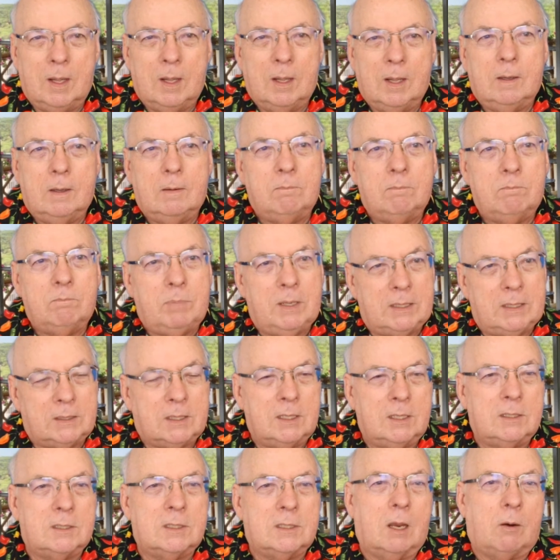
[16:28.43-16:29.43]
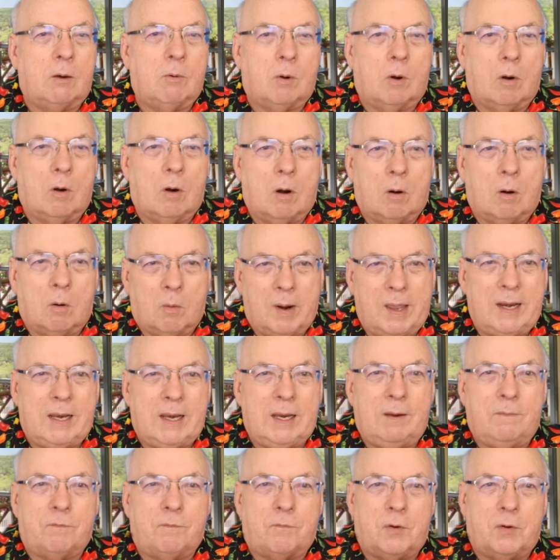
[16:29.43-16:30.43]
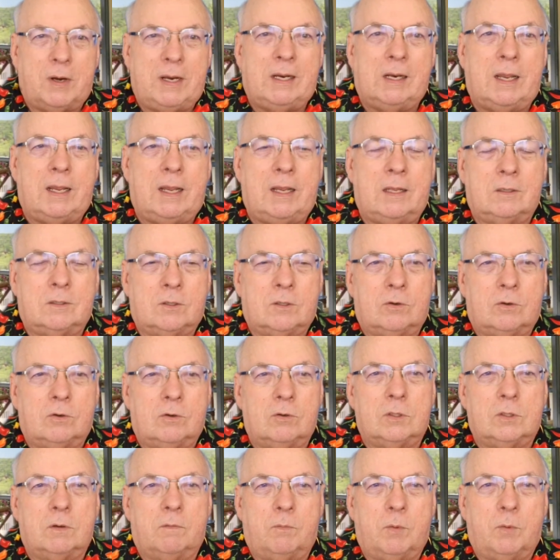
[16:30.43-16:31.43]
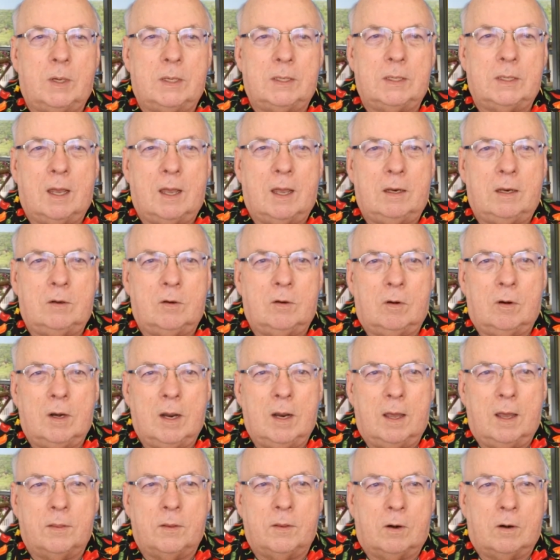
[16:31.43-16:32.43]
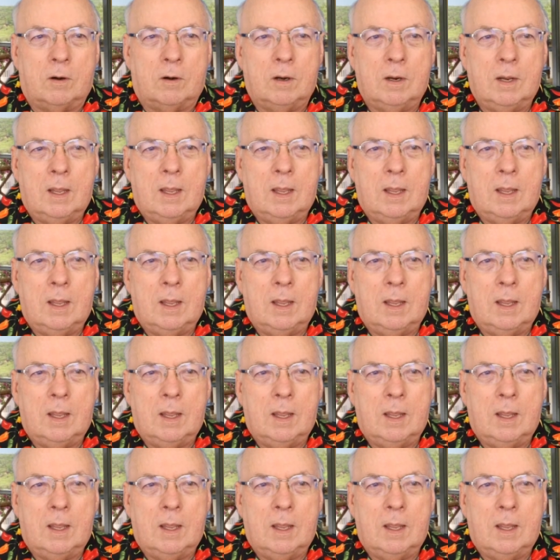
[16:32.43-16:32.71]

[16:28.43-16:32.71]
business. They were already freelancers of one kind or another.